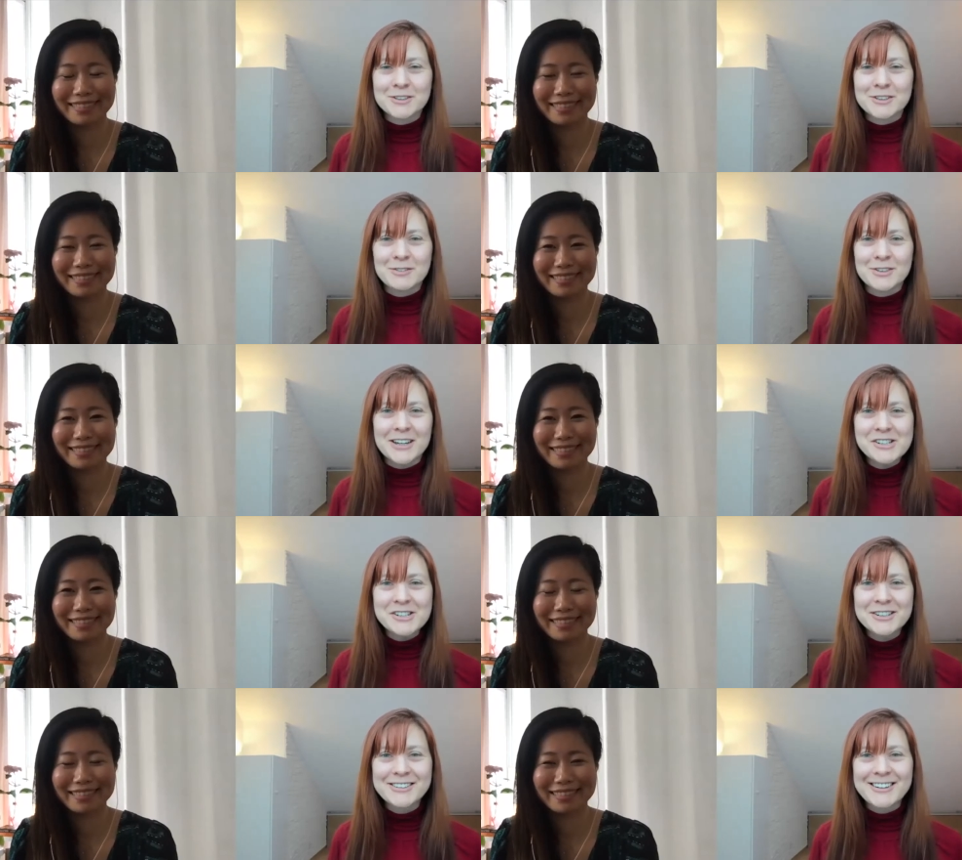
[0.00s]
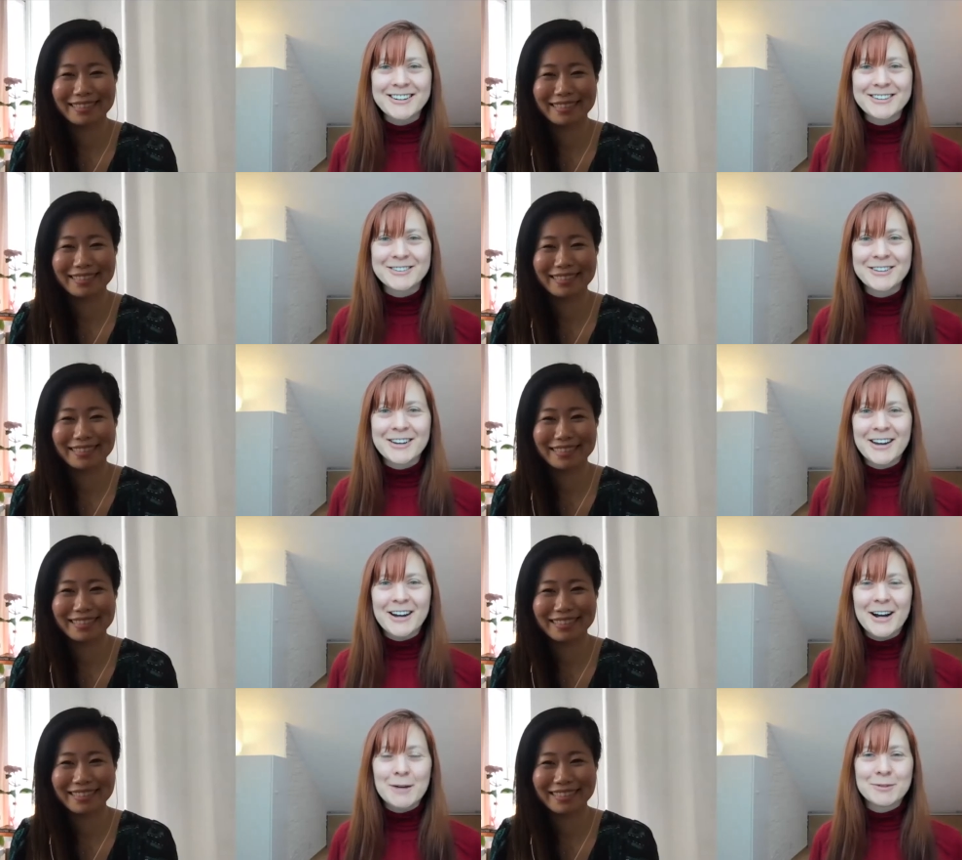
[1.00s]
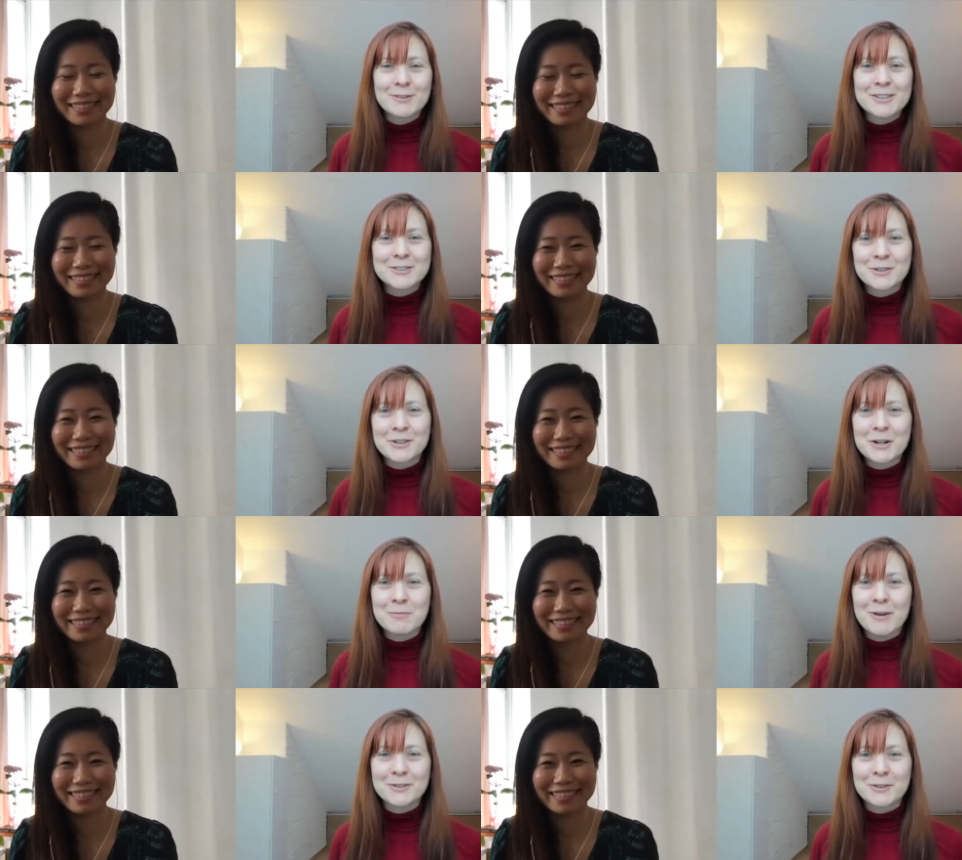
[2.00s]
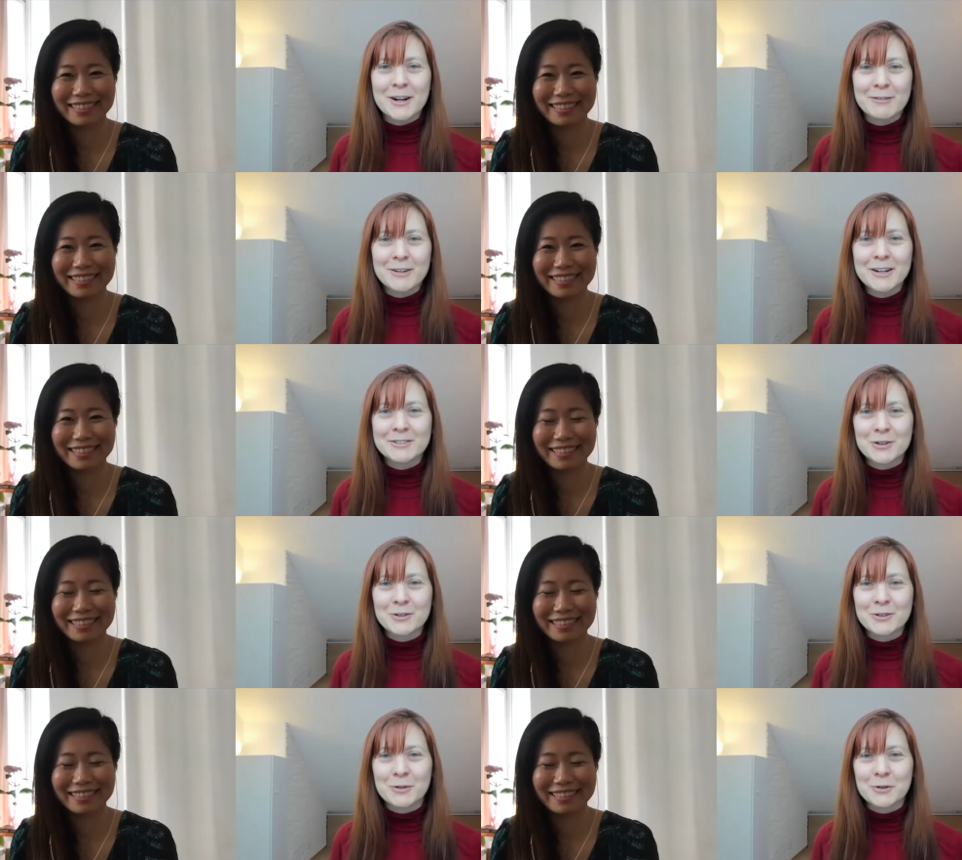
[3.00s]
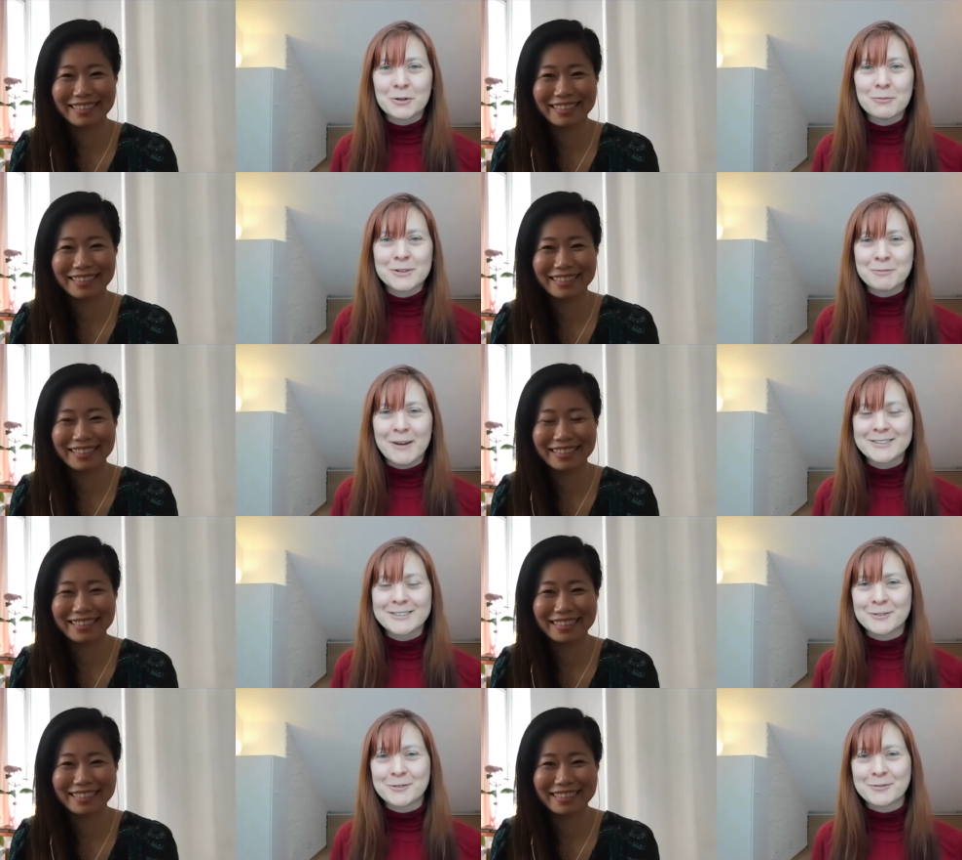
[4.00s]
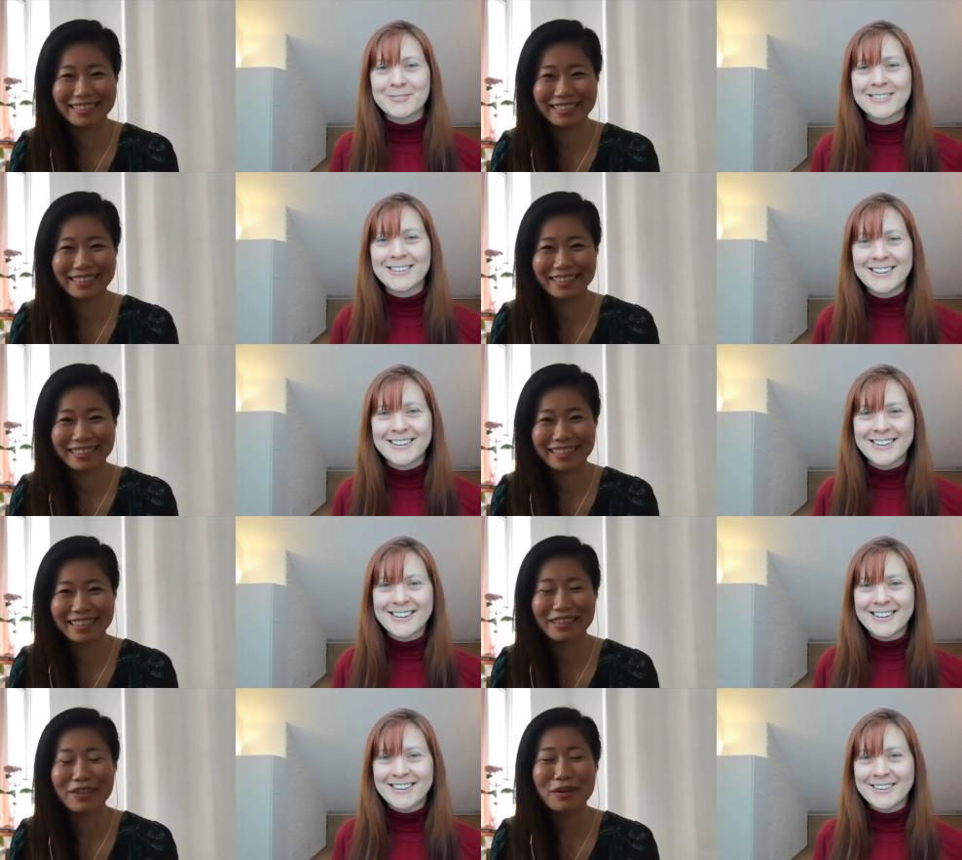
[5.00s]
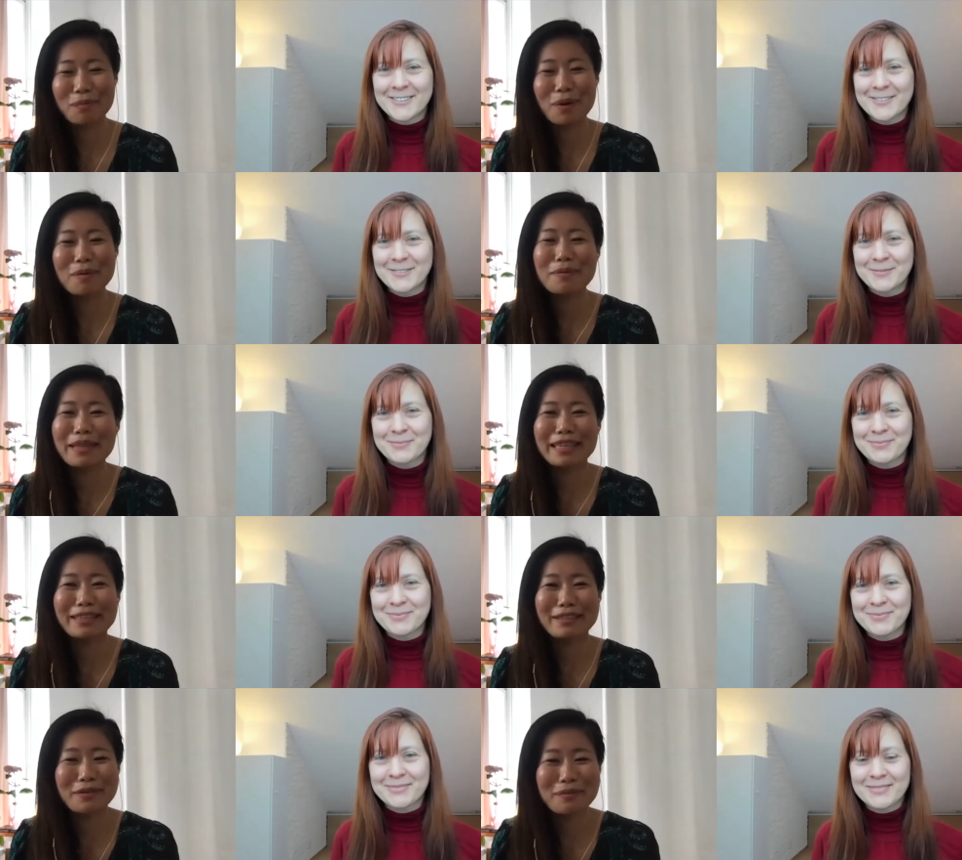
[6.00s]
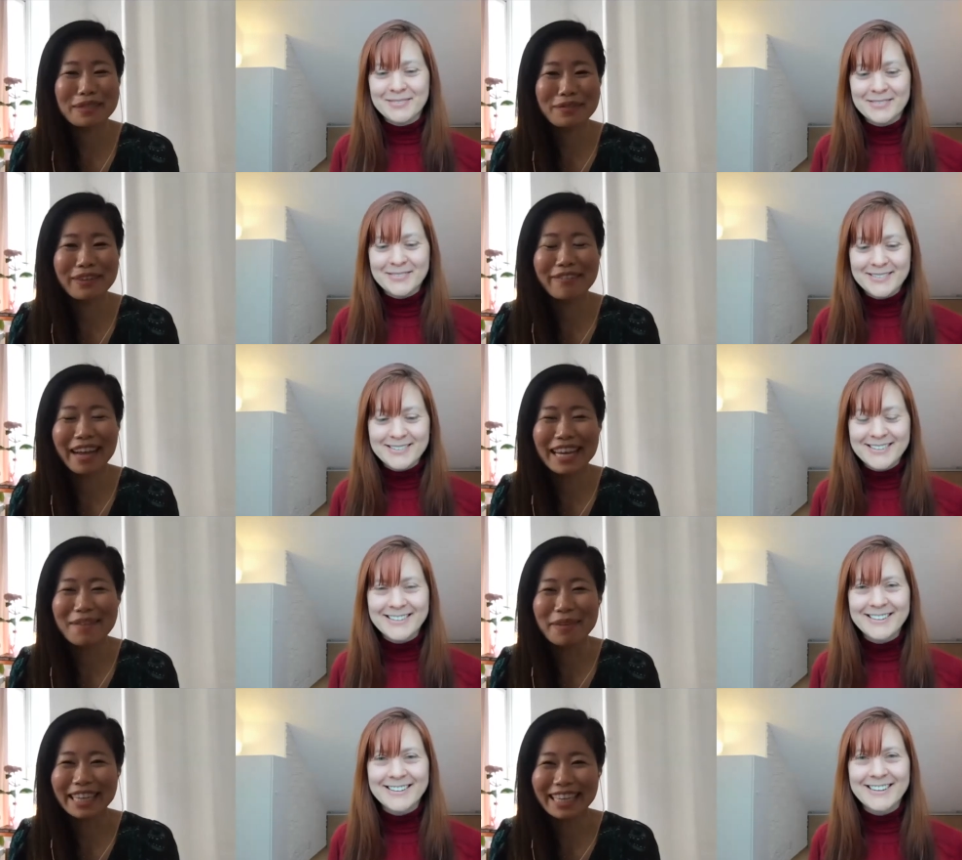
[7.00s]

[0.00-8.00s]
Speaker 1: the invitation, and I'm curious to hear about your career told from your own perspective.
Speaker 2: Not a problem. Thank you so much for inviting me.